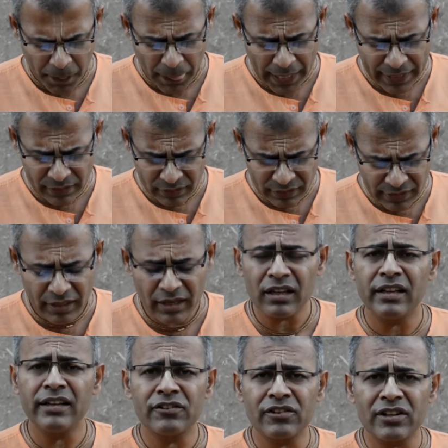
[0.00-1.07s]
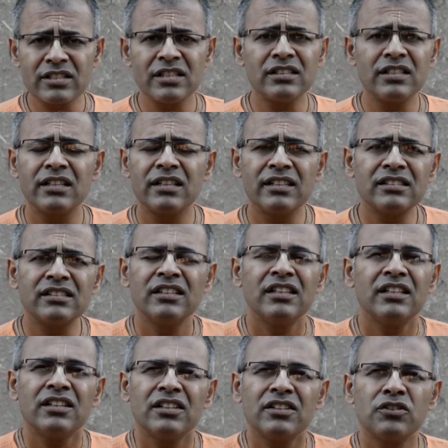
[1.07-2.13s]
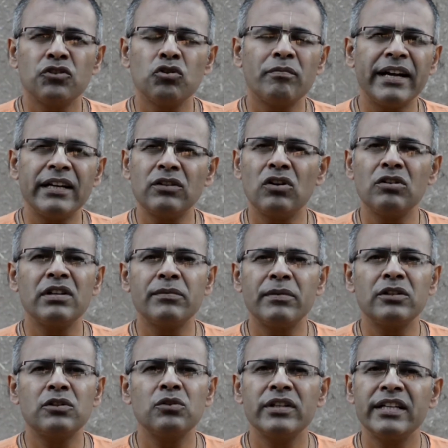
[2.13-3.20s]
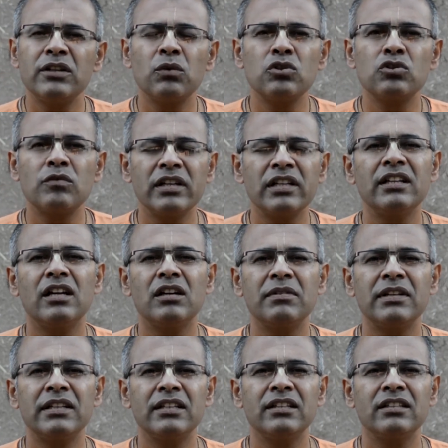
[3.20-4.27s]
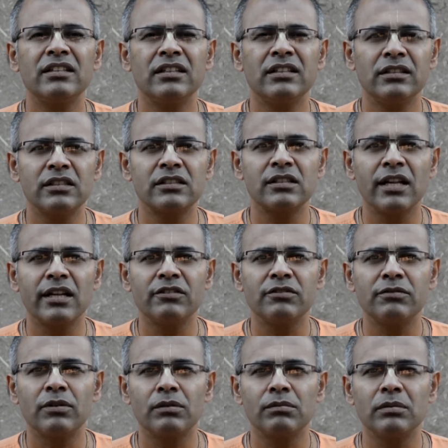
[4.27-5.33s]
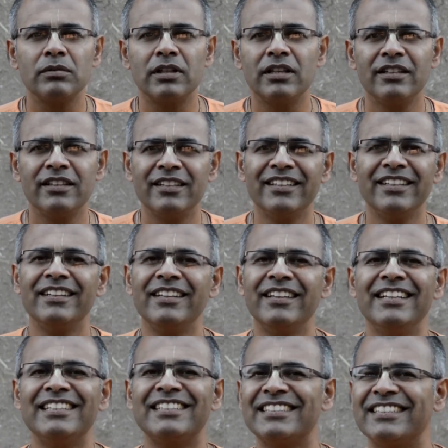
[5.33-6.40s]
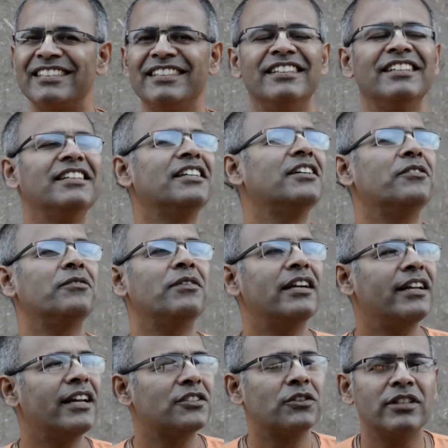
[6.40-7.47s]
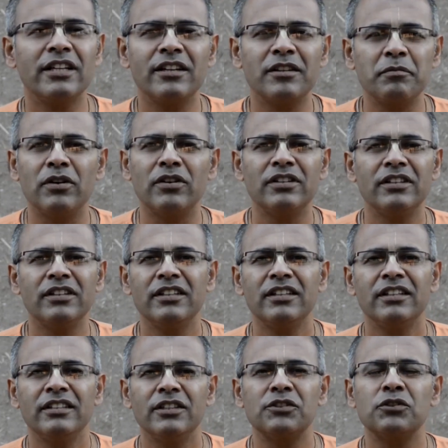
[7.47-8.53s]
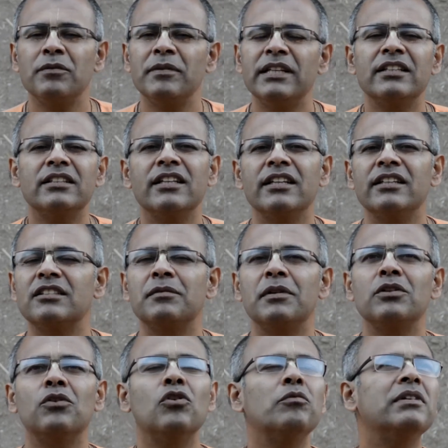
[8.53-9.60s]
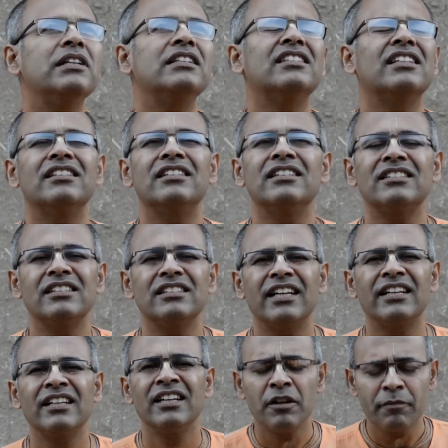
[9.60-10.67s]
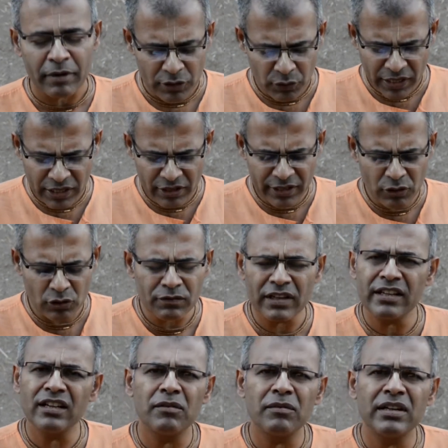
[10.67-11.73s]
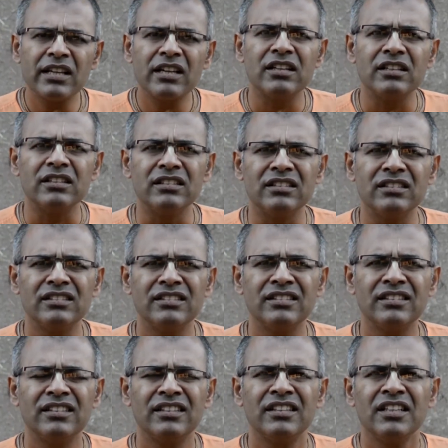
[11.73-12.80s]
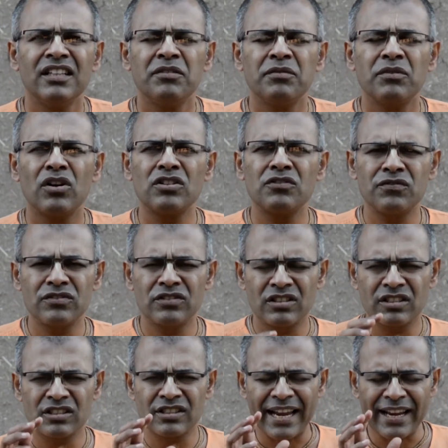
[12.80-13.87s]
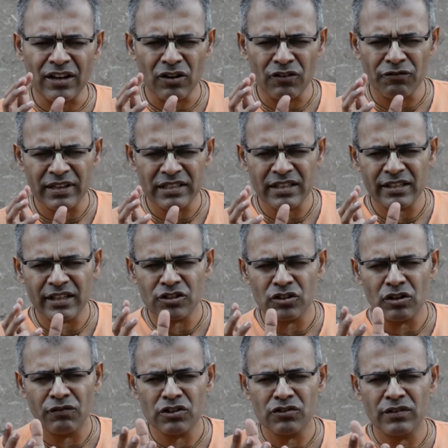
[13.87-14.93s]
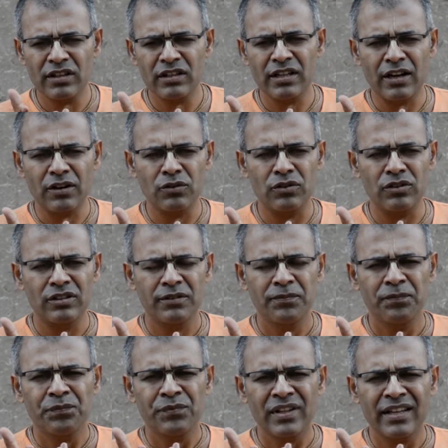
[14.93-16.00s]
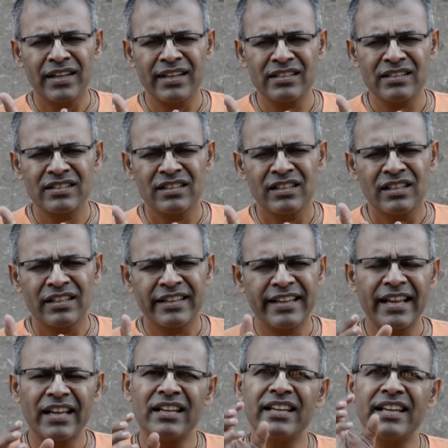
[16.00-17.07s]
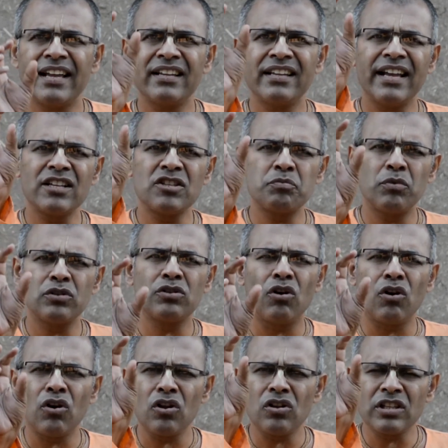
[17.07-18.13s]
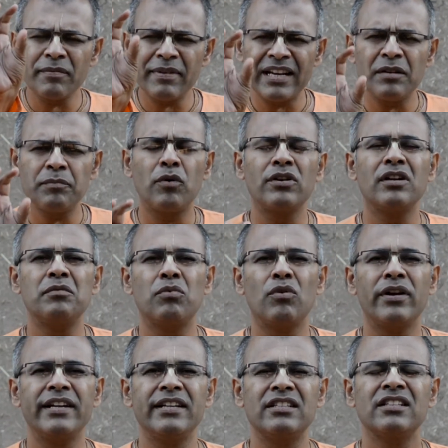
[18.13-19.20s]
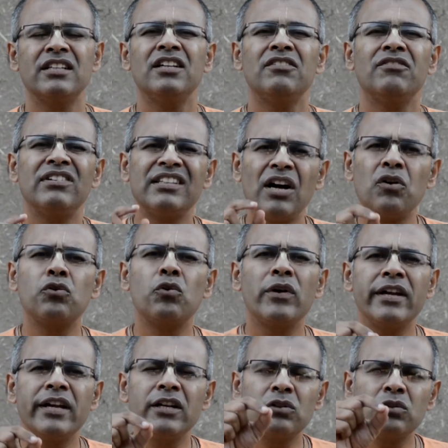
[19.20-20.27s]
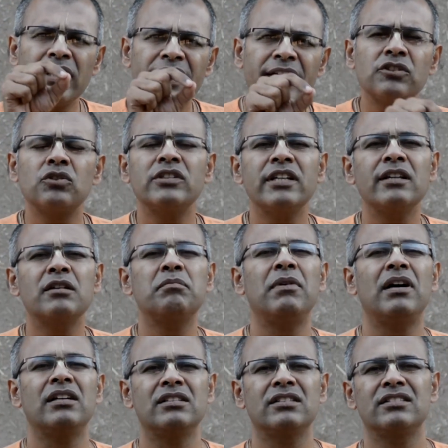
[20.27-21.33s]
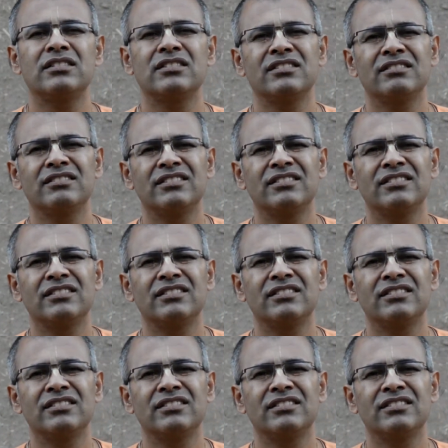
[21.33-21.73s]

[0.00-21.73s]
And the interesting thing is, you might not be able to read Ujma Lila Mani in this life probably. It's a very esoteric book. There's so many things about gopis and this and that. But you can read Ujma Lila Mani Kiran. Because the style of presentation of Vishwanath Thakur is, he has put all the main important points without going into the esoteric parts.